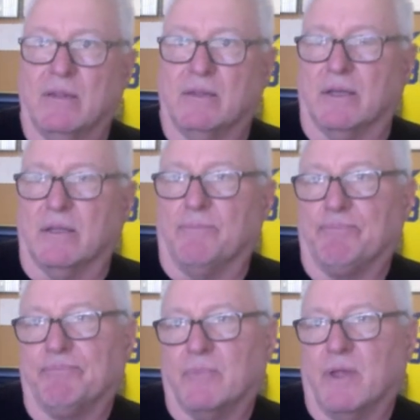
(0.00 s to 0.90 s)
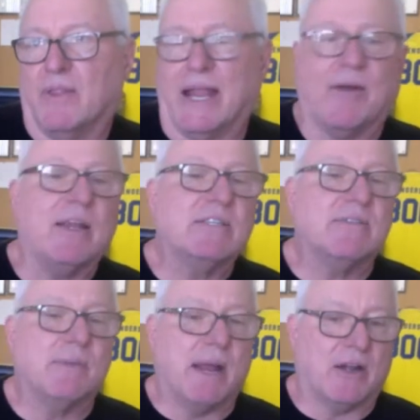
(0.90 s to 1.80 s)
the areas
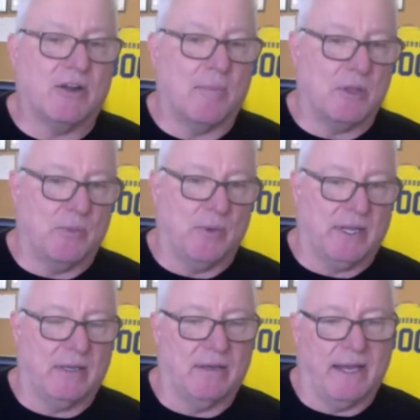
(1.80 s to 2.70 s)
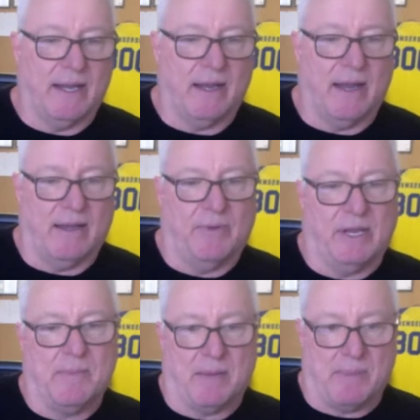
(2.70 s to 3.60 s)
of the micro knobby that we
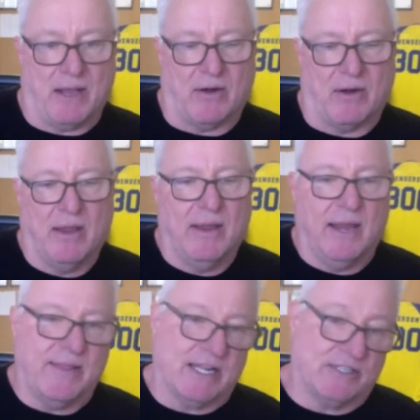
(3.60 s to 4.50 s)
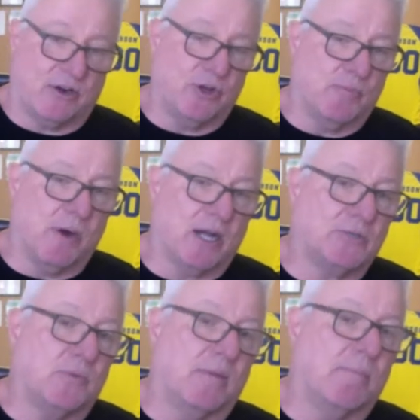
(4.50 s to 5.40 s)
can make better. And that's our new
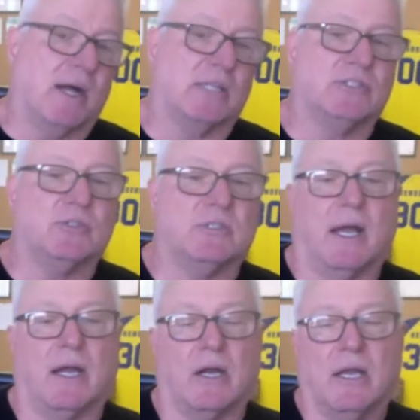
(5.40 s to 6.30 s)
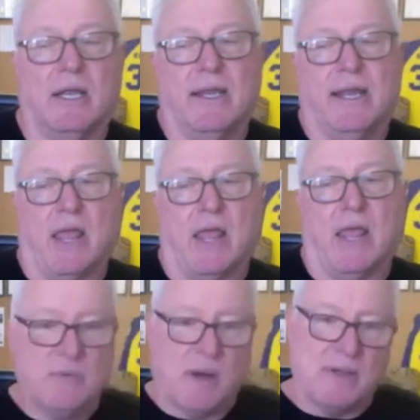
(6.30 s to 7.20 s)
BoxOne, BoxOne tire. And the
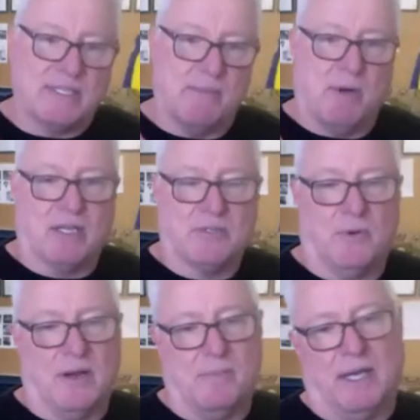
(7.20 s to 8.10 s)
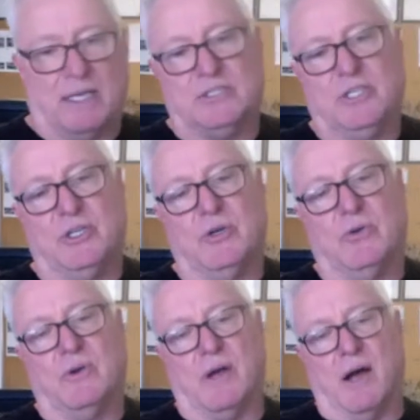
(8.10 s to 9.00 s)
reason why we say BoxOne and
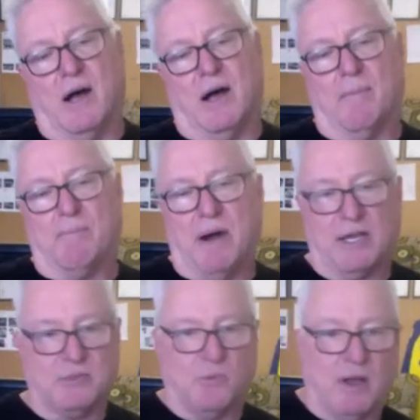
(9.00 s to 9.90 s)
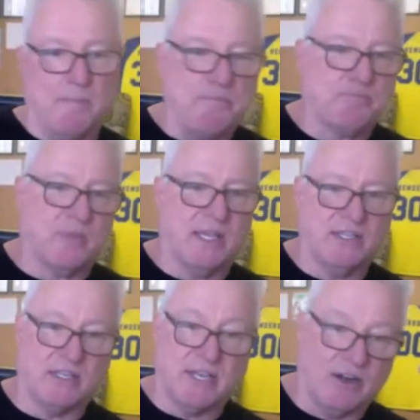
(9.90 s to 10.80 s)
BoxOne, BoxOne
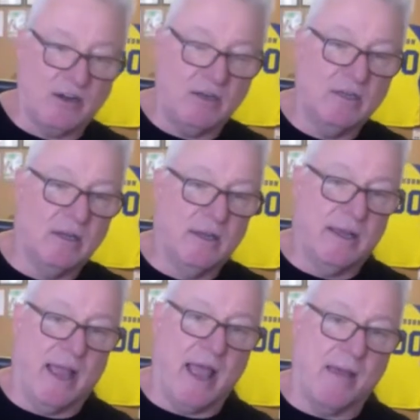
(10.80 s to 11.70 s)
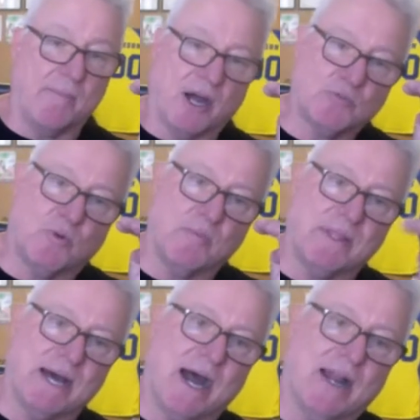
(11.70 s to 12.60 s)
is a tier, and BoxOne will be
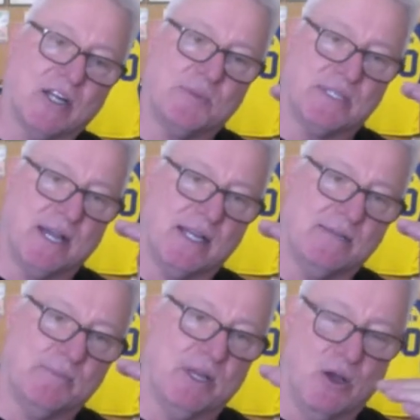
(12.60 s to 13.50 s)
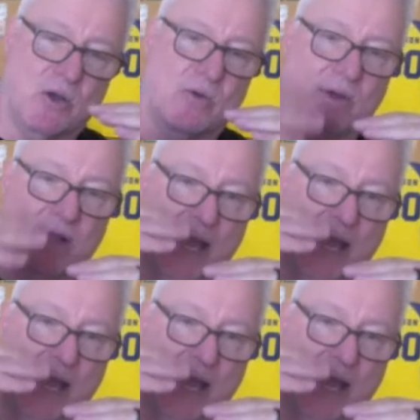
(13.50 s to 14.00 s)
the highest below